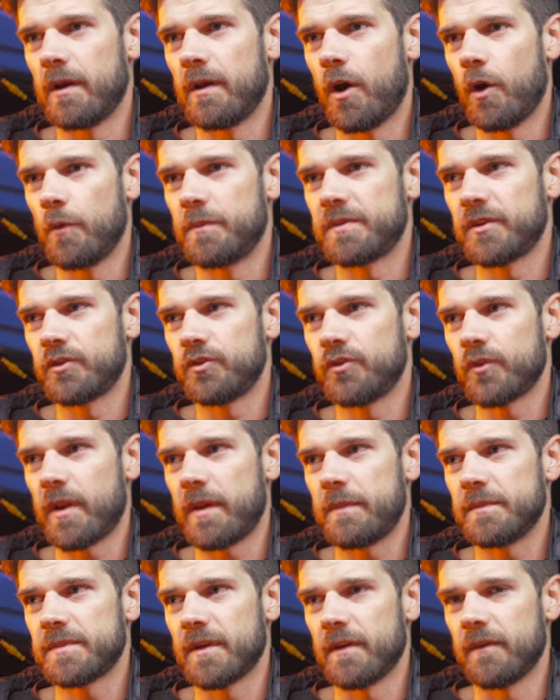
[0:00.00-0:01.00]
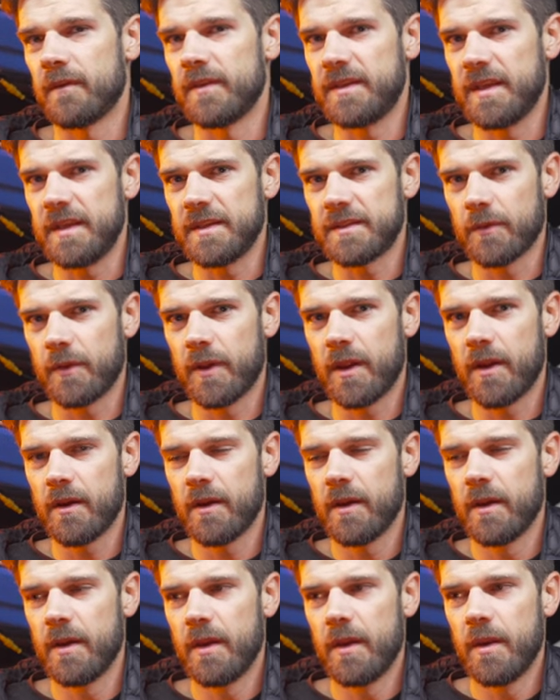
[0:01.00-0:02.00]
hopes and dreams of a diesel here,
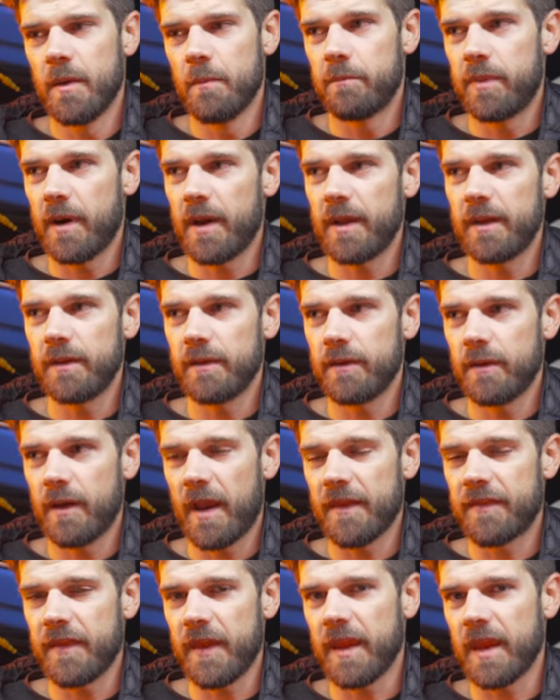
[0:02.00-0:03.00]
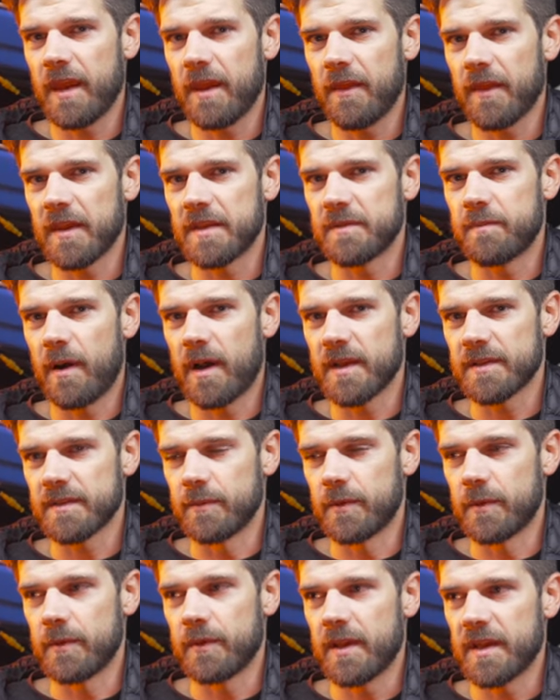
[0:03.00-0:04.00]
but I think anything's
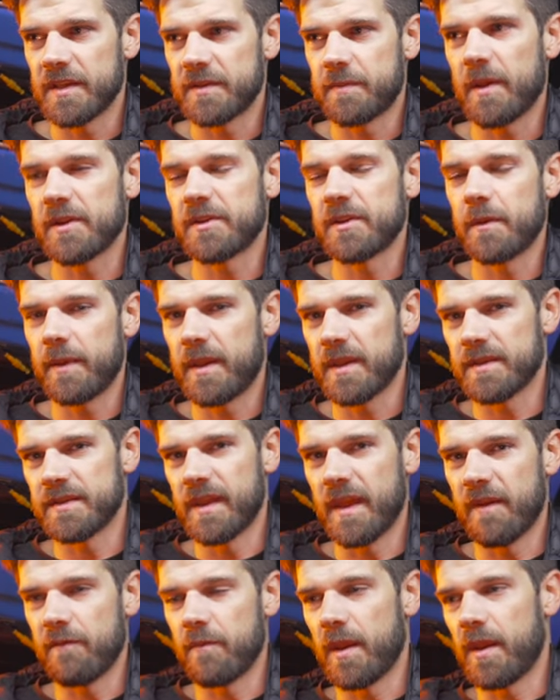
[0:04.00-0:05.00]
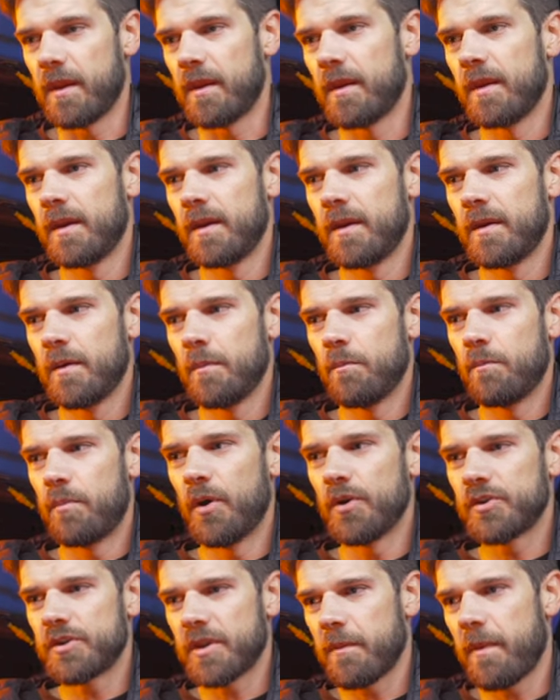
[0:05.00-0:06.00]
possible, especially because they've been
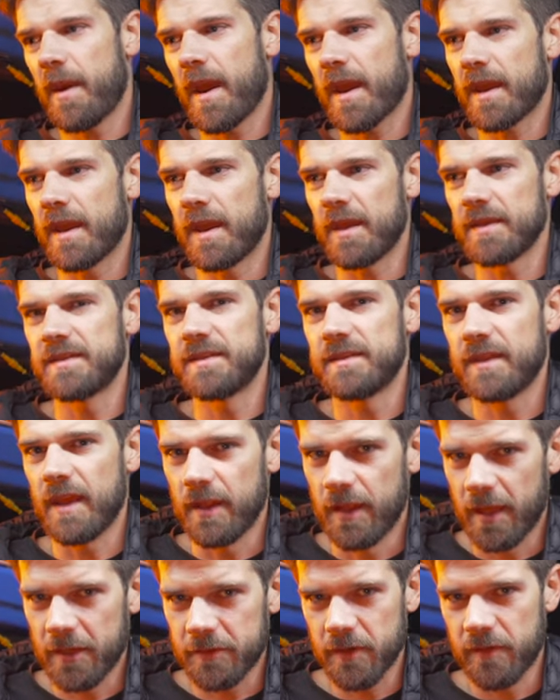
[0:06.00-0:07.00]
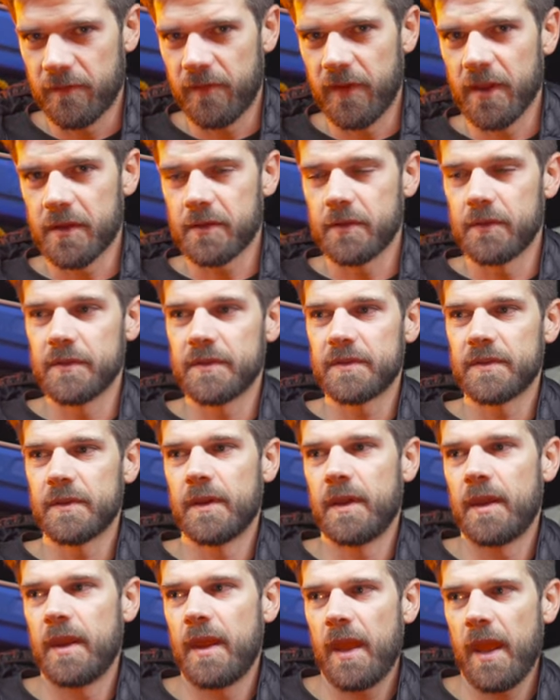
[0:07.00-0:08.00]
pushing back against electric vehicles
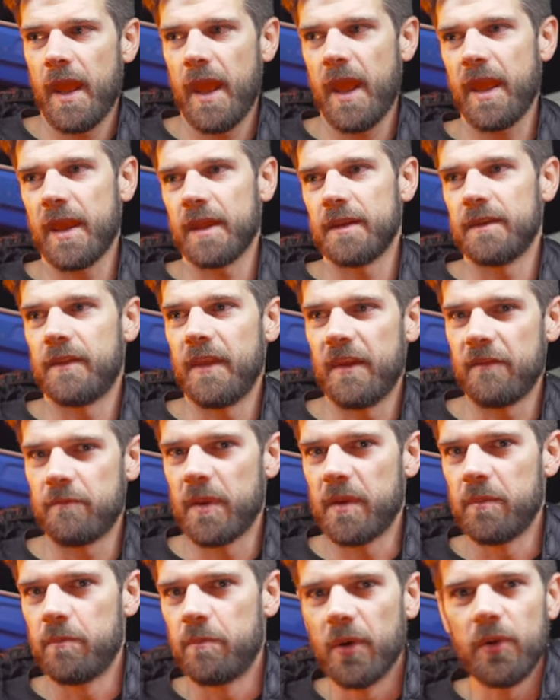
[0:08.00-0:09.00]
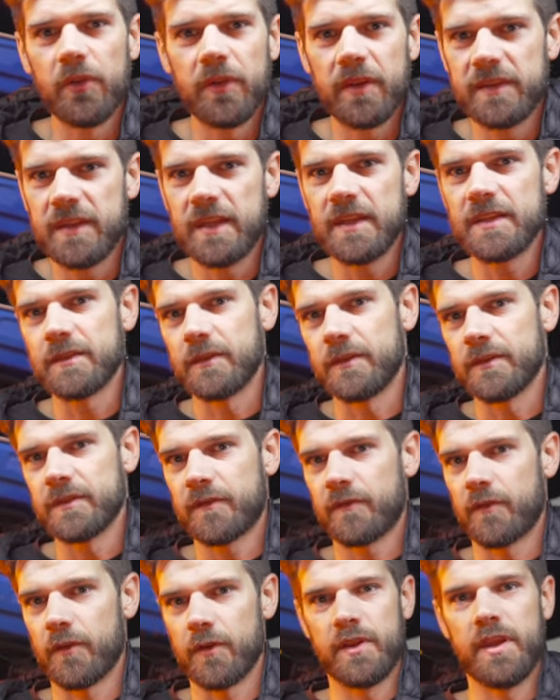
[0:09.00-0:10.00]
and they've been building diesels
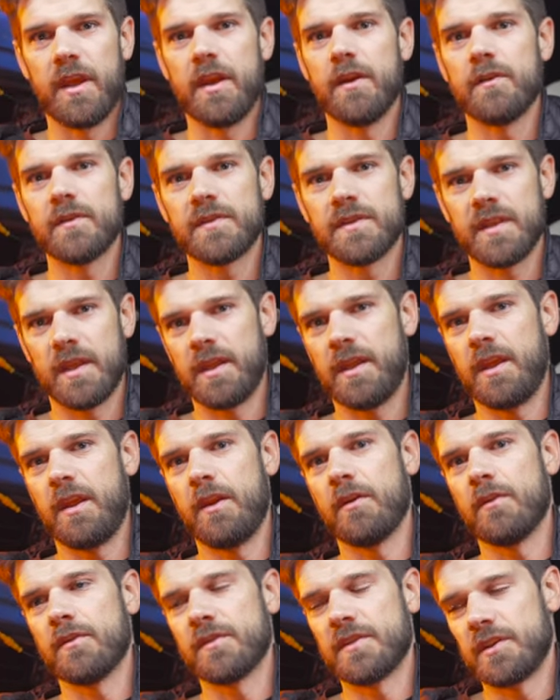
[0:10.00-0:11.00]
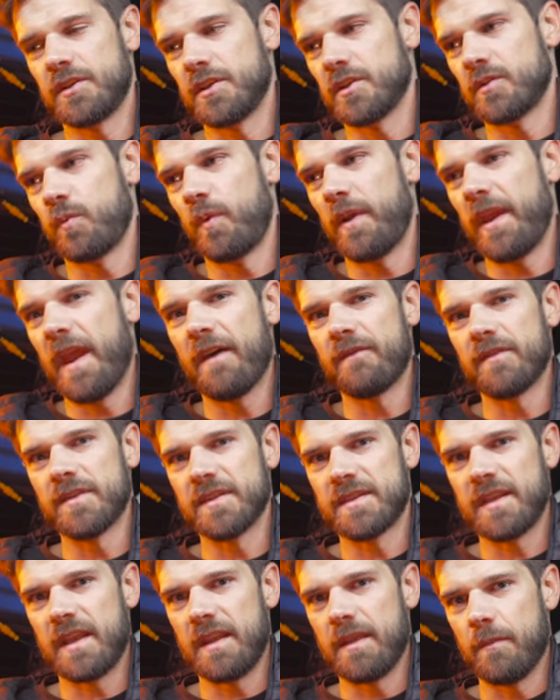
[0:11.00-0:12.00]
for years and years. It's just we haven't
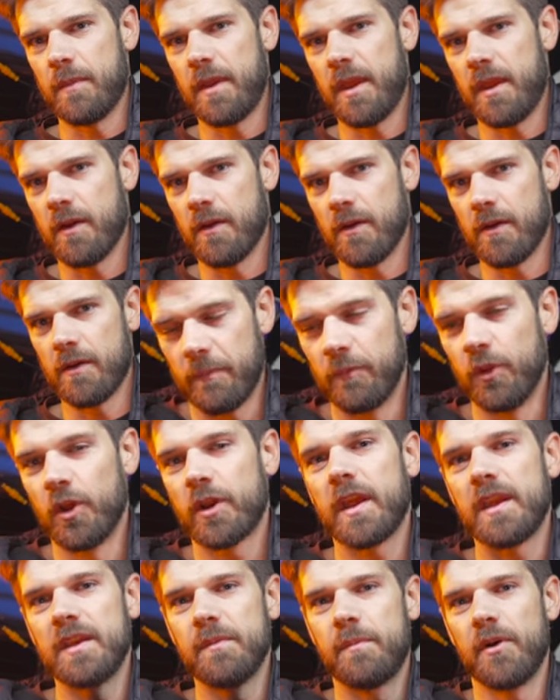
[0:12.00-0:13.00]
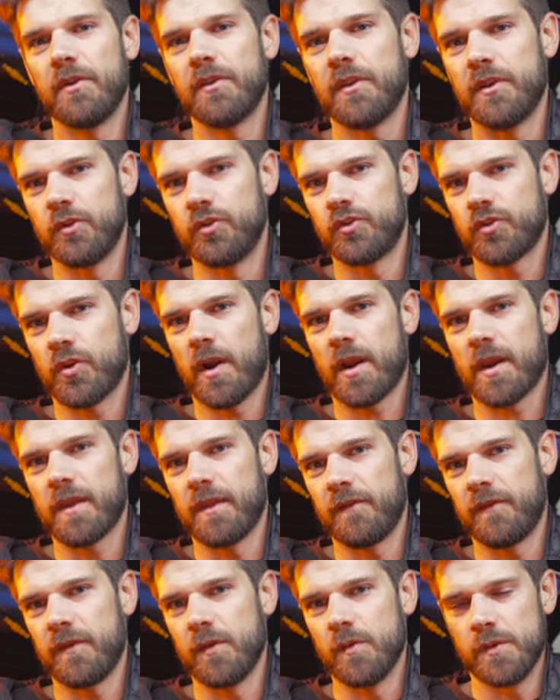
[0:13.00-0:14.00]
seen them here. I'm looking to build a new truck in
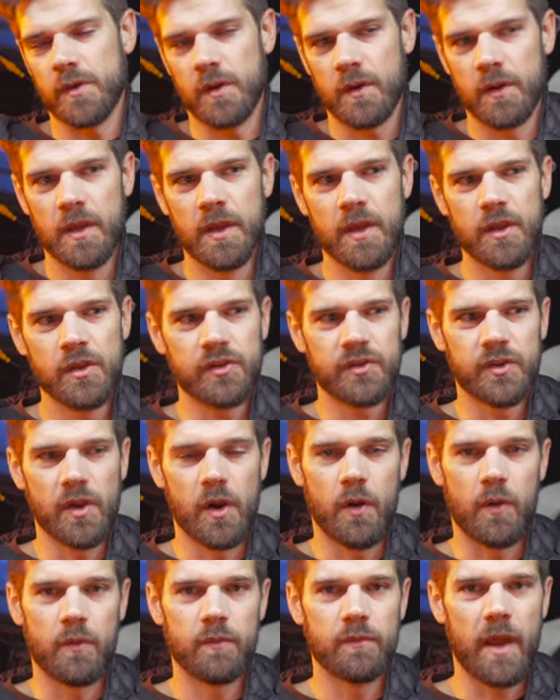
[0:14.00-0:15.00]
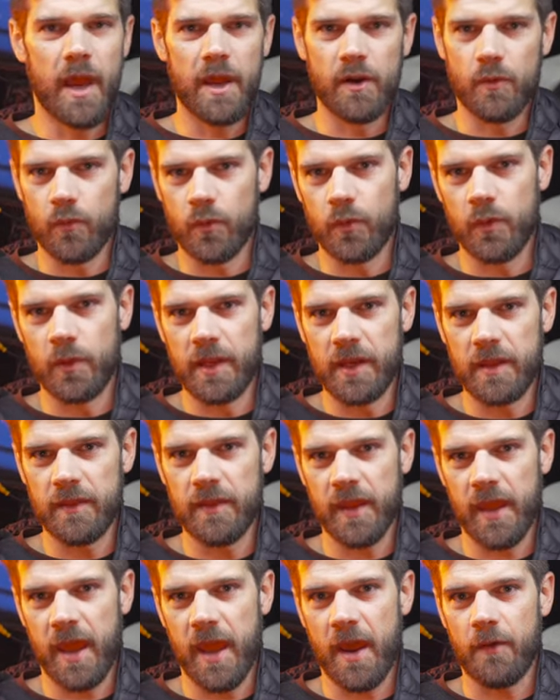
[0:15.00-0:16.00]
the future, so I don't rule
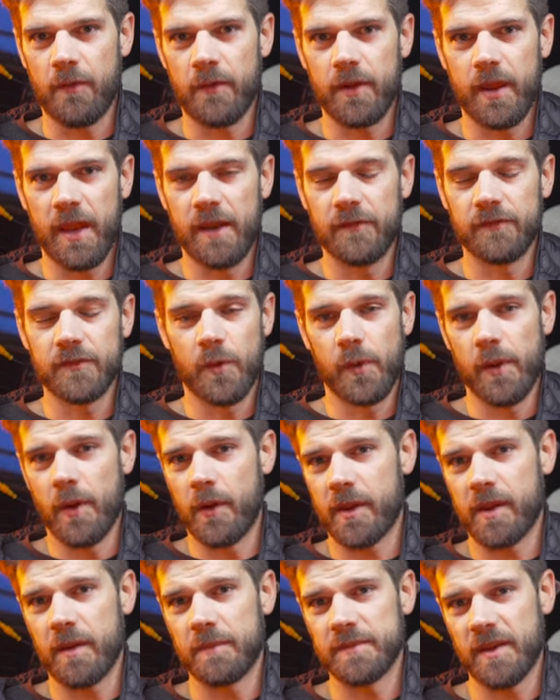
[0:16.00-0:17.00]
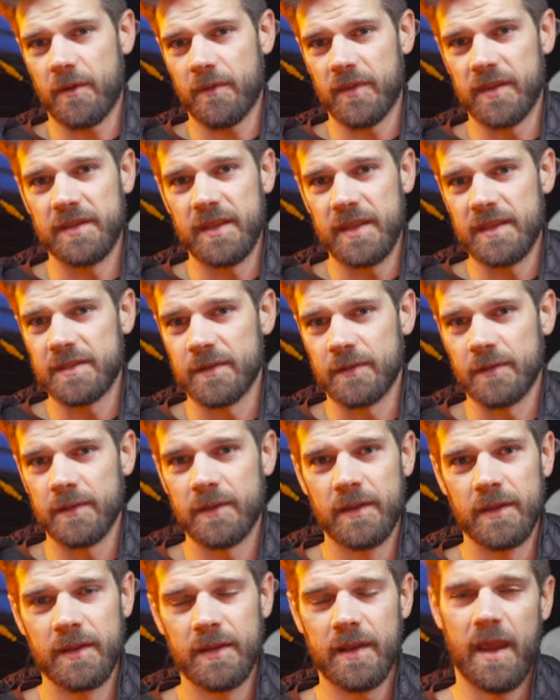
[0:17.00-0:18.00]
anything out. And if Toyota comes out with a diesel,
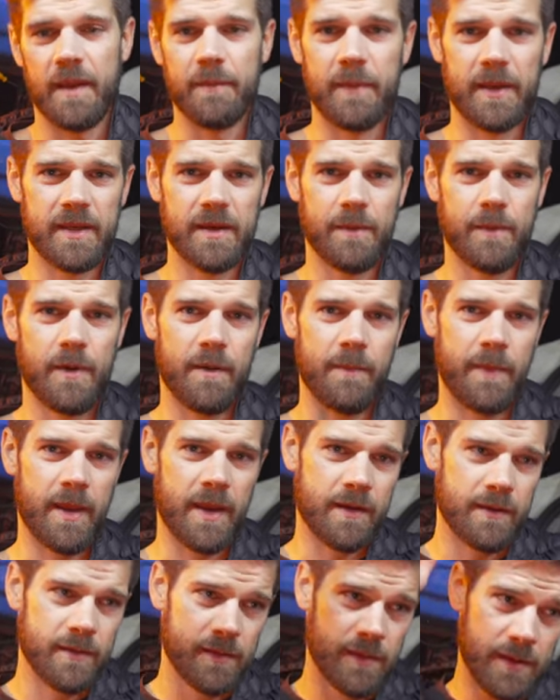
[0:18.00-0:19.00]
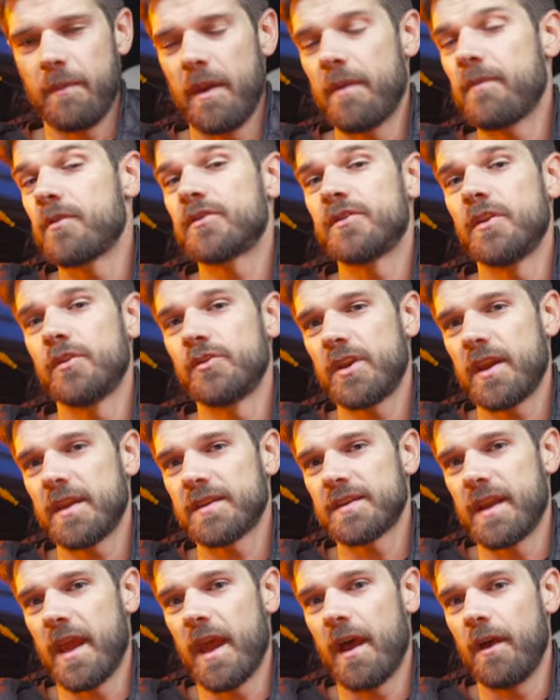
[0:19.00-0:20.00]
I mean, come on, man. Maybe there's no chance
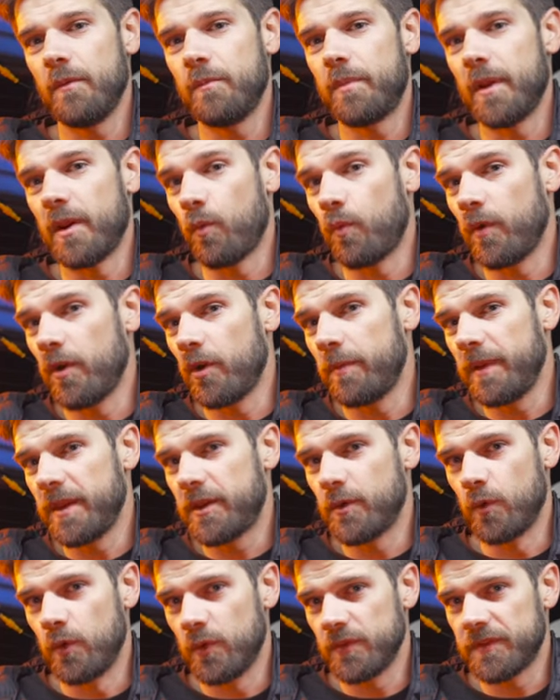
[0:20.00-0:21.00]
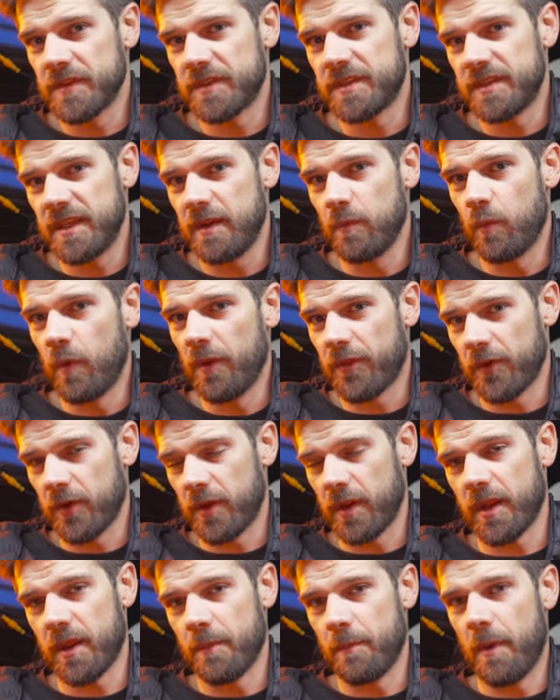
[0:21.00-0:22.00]
in hell, but it will be cool to see what they're
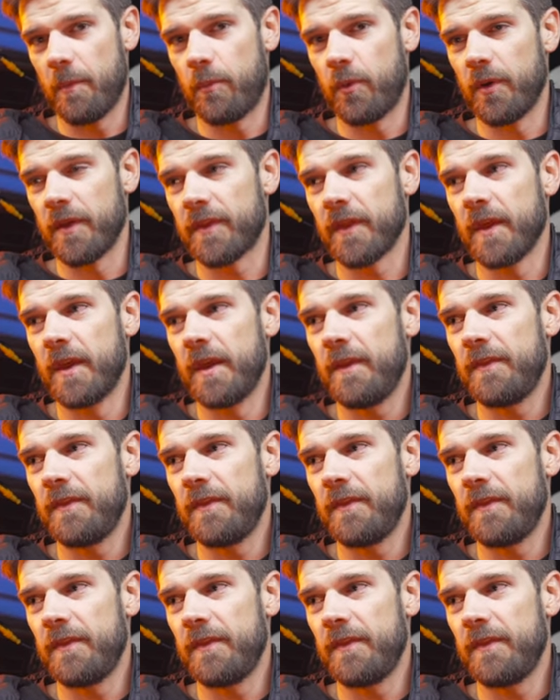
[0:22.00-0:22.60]
going to come up with.